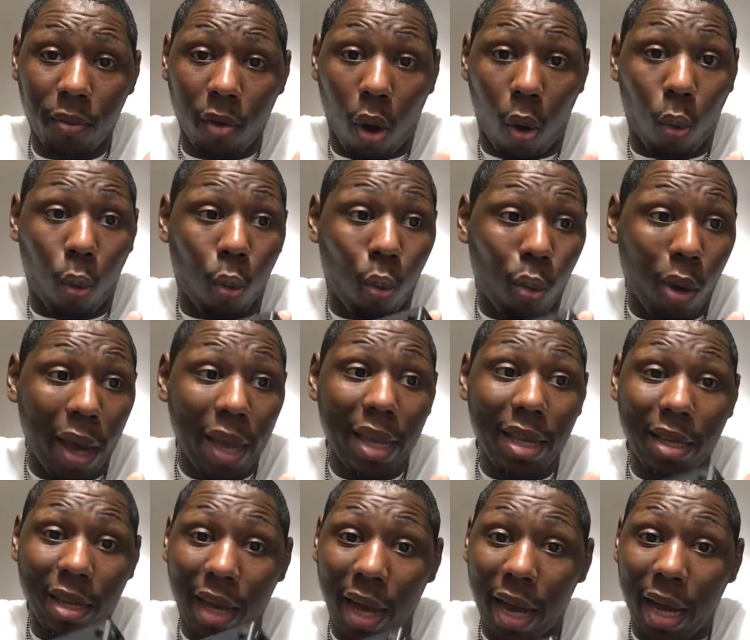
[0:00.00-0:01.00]
A
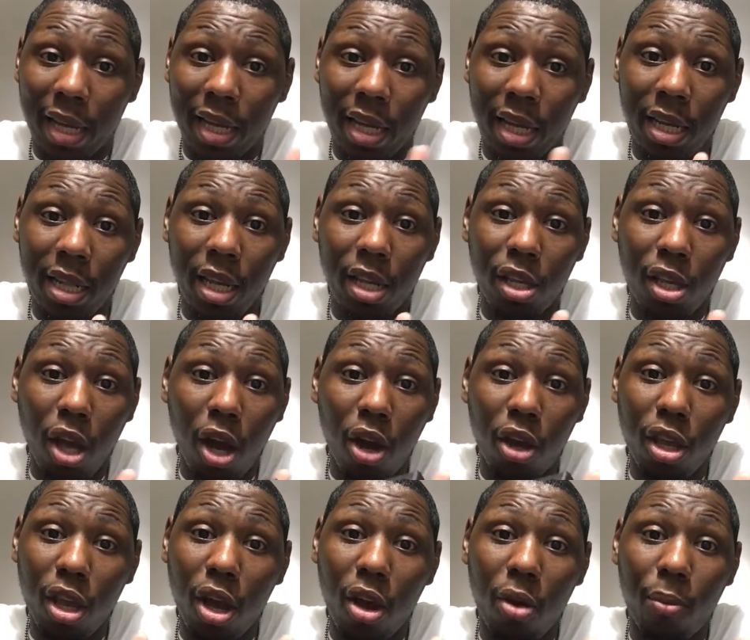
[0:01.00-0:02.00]
white guy, he like,
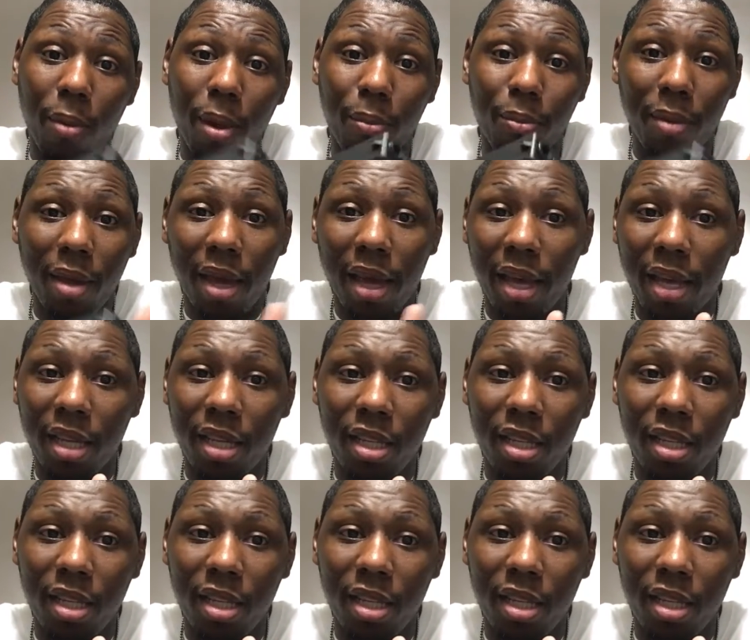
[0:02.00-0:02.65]
yo, my man.